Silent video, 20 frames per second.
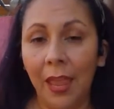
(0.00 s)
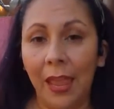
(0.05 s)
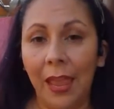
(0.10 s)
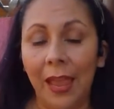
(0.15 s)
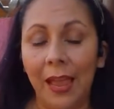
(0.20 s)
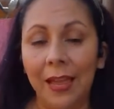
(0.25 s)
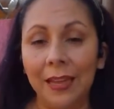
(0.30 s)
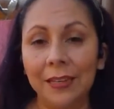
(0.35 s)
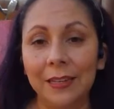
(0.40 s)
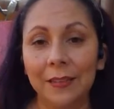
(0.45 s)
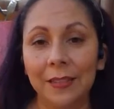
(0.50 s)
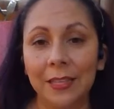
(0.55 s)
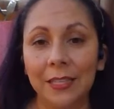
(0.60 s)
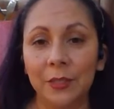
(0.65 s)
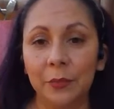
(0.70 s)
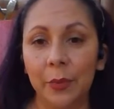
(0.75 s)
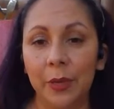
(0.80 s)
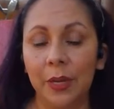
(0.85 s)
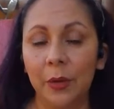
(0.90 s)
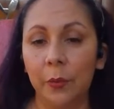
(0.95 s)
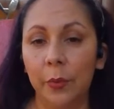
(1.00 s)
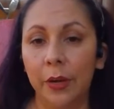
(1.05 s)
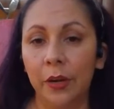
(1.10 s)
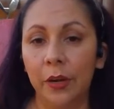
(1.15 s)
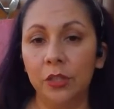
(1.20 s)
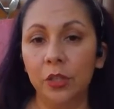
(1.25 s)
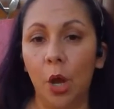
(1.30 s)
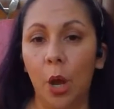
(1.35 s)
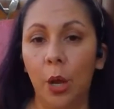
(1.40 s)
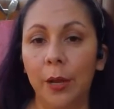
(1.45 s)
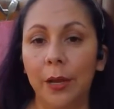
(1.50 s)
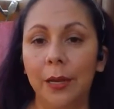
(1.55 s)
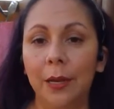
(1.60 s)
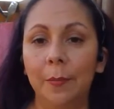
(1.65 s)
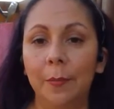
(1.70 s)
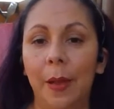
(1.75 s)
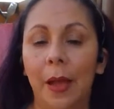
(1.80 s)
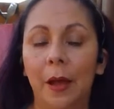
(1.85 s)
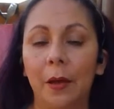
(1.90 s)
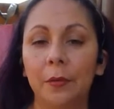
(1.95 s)
And this week we are talking
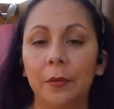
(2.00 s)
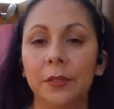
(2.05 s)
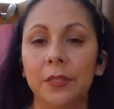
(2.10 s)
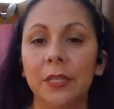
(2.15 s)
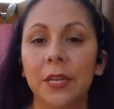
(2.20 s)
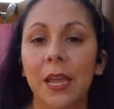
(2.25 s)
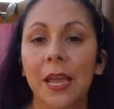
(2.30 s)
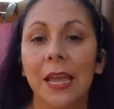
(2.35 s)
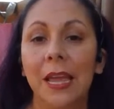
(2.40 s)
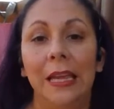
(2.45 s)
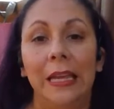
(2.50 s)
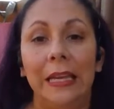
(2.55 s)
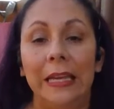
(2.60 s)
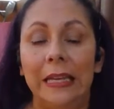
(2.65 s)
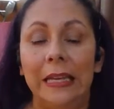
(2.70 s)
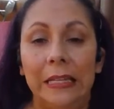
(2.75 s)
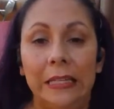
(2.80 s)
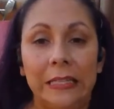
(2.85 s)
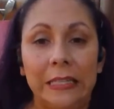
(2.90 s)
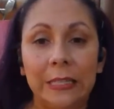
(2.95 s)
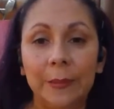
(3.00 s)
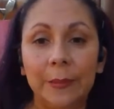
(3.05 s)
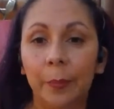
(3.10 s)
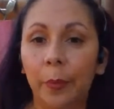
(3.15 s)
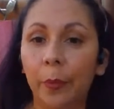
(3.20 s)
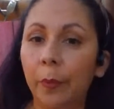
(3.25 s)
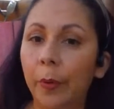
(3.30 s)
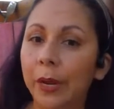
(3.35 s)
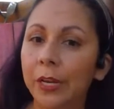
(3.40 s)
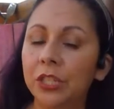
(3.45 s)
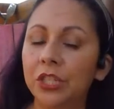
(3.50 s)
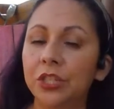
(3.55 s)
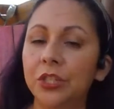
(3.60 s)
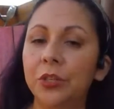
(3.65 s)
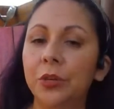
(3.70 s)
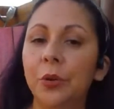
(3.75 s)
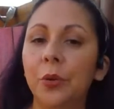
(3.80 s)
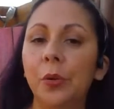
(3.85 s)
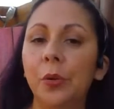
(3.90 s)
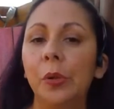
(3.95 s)
about
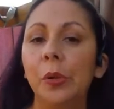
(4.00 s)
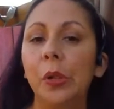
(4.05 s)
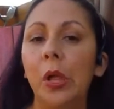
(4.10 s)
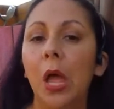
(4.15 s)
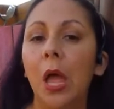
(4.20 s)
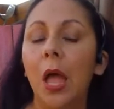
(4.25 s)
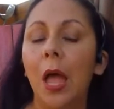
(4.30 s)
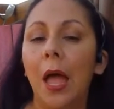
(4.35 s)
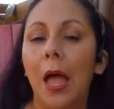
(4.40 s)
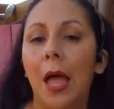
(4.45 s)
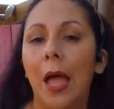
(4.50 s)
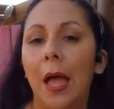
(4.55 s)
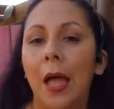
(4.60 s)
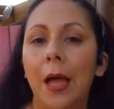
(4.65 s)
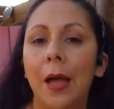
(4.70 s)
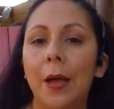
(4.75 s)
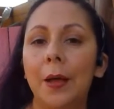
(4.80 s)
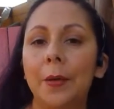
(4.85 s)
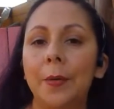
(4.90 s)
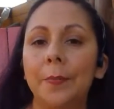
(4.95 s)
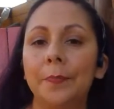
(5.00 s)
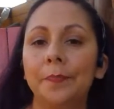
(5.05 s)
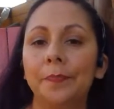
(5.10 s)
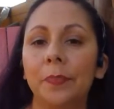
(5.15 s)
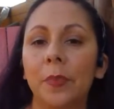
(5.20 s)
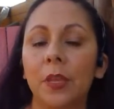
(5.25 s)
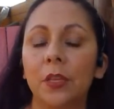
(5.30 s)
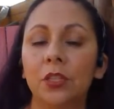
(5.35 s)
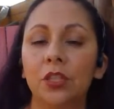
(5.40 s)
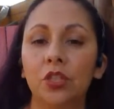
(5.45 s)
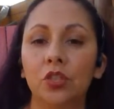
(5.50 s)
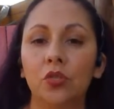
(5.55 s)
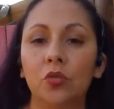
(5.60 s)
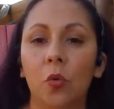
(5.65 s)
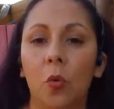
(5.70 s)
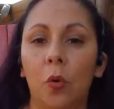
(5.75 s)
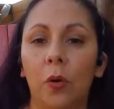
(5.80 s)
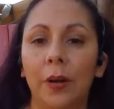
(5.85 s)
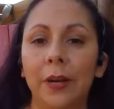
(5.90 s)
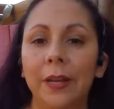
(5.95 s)
inspirational
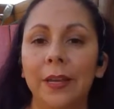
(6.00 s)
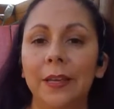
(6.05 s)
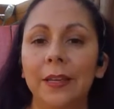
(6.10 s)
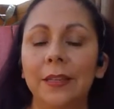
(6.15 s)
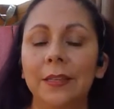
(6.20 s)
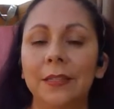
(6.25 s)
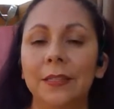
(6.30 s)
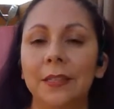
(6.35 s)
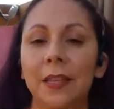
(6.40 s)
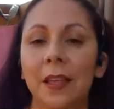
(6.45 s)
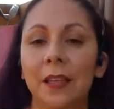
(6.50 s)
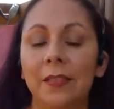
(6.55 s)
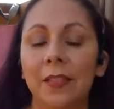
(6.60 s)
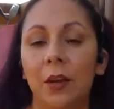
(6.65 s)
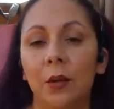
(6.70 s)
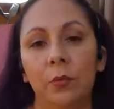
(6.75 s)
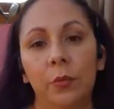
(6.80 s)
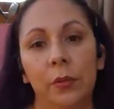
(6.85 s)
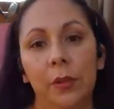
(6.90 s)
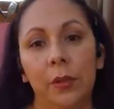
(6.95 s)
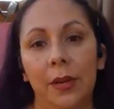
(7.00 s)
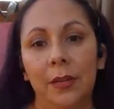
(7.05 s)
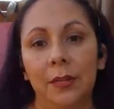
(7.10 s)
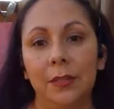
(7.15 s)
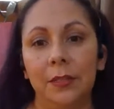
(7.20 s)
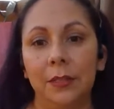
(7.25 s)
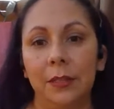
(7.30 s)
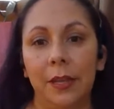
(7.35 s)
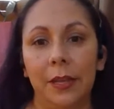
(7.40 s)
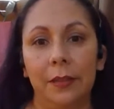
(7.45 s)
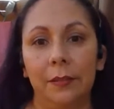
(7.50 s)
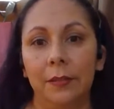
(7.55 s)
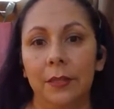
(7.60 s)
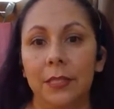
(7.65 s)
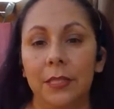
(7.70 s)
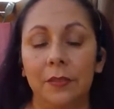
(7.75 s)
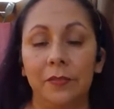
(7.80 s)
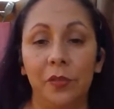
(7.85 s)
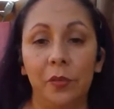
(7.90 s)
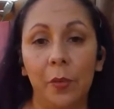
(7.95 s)
stories that are related to like the
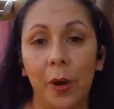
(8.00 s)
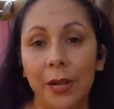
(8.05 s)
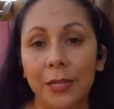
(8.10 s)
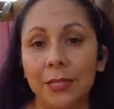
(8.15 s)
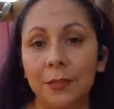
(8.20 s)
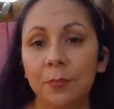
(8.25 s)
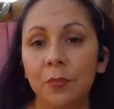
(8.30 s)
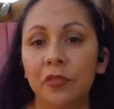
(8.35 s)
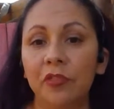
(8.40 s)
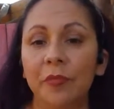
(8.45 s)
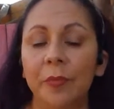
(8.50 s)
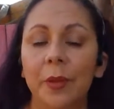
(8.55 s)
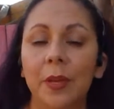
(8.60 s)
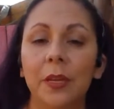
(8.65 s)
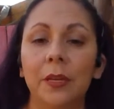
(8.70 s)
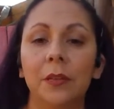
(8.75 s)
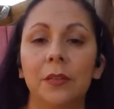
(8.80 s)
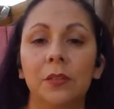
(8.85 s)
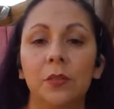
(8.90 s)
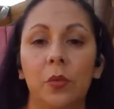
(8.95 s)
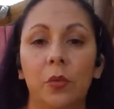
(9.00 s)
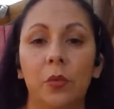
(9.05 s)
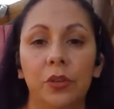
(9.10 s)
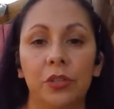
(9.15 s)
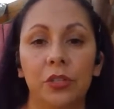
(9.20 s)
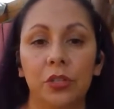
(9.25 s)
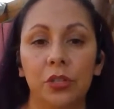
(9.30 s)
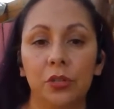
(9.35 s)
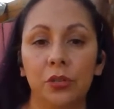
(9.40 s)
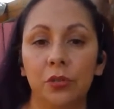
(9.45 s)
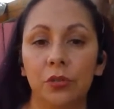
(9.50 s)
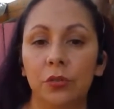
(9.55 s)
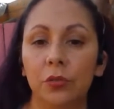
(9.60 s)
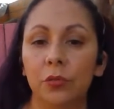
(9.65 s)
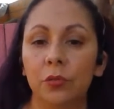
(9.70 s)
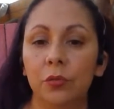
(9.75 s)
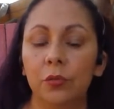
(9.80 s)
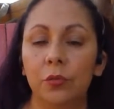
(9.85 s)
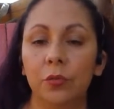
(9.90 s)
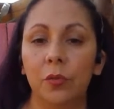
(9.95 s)
civil rights movement or
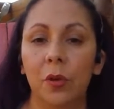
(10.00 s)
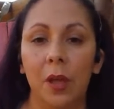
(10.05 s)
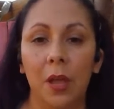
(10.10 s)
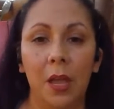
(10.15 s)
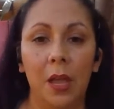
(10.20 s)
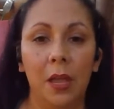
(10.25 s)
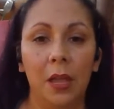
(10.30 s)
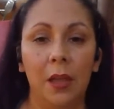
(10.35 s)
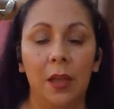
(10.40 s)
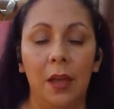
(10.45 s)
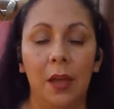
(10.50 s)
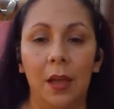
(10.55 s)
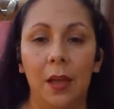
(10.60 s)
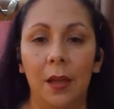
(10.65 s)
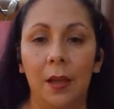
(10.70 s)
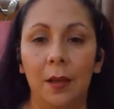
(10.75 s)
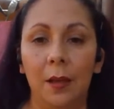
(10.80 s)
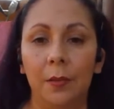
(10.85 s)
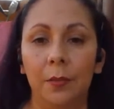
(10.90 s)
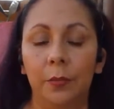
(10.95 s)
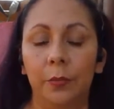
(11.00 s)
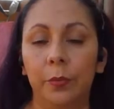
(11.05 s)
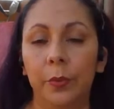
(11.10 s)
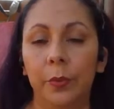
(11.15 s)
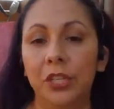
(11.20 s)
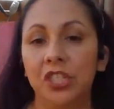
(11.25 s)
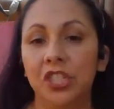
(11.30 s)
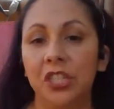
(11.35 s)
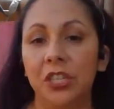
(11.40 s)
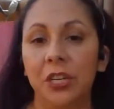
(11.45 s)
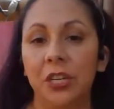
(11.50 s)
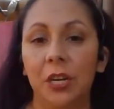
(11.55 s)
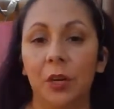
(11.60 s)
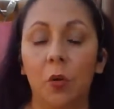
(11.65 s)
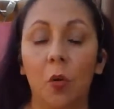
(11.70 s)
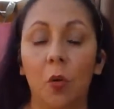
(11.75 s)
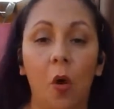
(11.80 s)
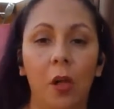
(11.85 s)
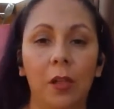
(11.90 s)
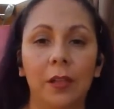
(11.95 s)
to reaching
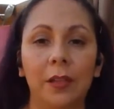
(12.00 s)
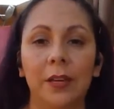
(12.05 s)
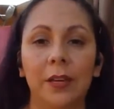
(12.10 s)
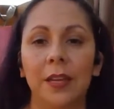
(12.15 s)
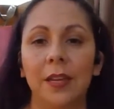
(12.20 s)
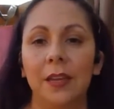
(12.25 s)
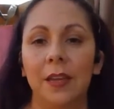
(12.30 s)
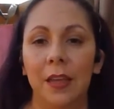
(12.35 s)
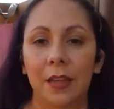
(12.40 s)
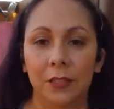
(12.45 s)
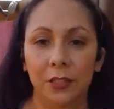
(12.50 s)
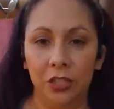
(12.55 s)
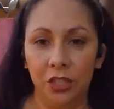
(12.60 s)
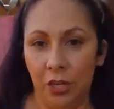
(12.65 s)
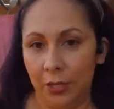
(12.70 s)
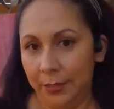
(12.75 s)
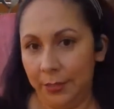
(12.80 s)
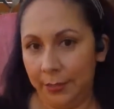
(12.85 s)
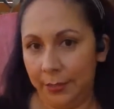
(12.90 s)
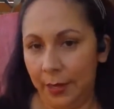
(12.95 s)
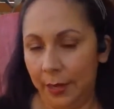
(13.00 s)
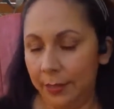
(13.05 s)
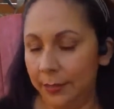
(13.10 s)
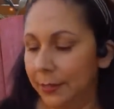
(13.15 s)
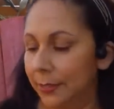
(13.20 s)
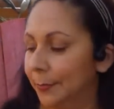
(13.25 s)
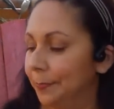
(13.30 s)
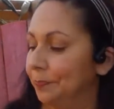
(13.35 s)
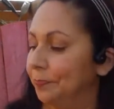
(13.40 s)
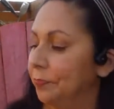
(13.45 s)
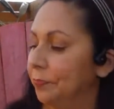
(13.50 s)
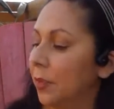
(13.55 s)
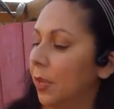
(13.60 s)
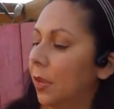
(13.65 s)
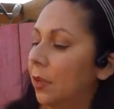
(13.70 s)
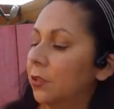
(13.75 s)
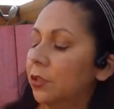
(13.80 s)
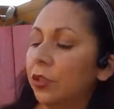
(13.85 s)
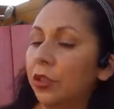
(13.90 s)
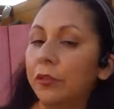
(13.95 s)
equality and justice.
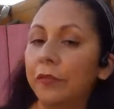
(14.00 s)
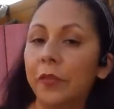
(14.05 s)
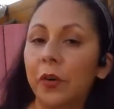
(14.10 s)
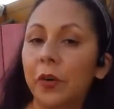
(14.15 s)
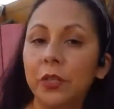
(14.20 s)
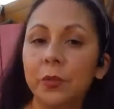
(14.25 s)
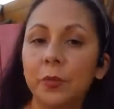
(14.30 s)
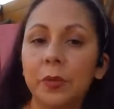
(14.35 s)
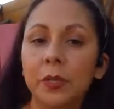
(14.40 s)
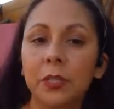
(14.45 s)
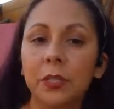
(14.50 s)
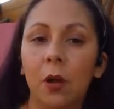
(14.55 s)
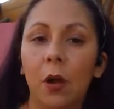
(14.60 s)
So the first one is